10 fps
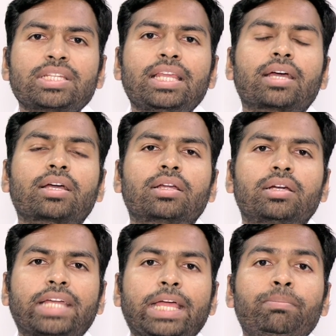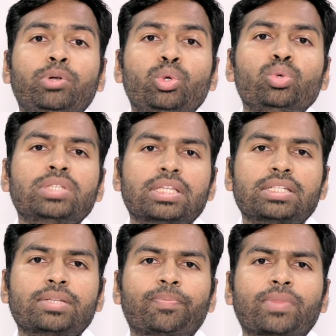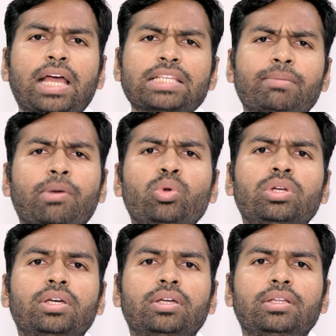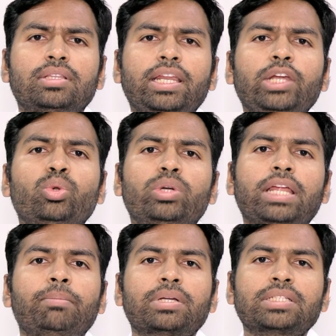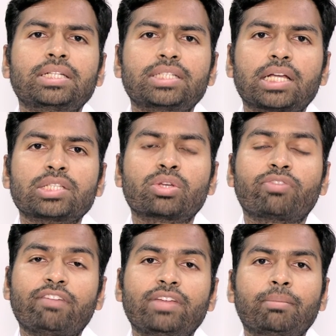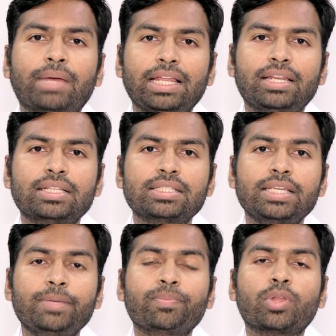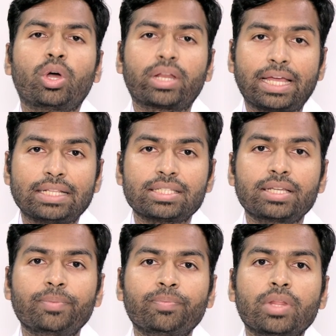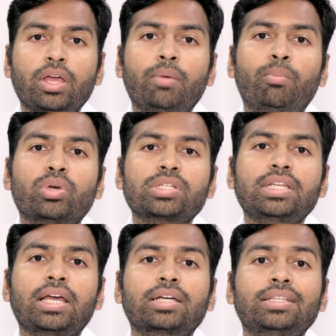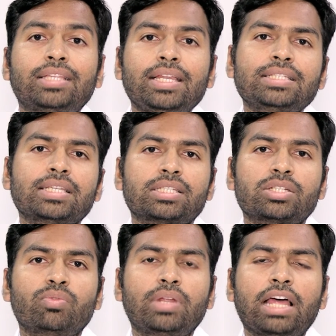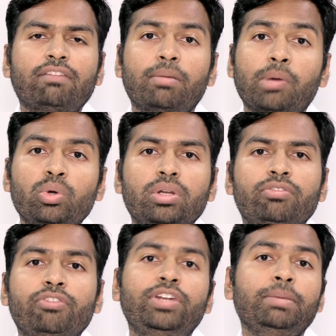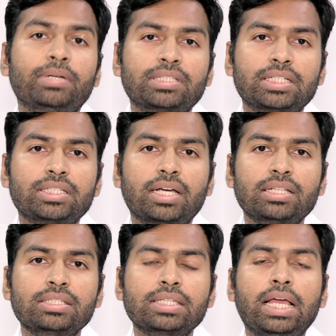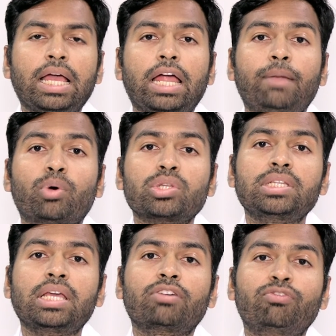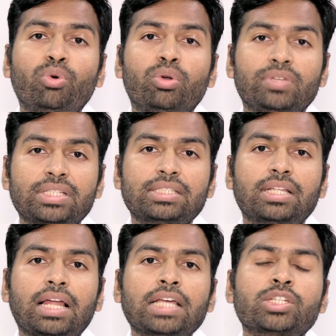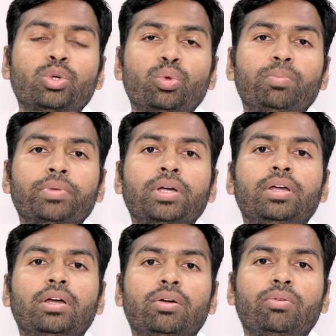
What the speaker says: Bosniak type 2 cyst has about 3 to 10% chance of having a malignancy or cancer. Bosniak 3 cyst will have about 50% chance, and Bosniak 4, which is the last group,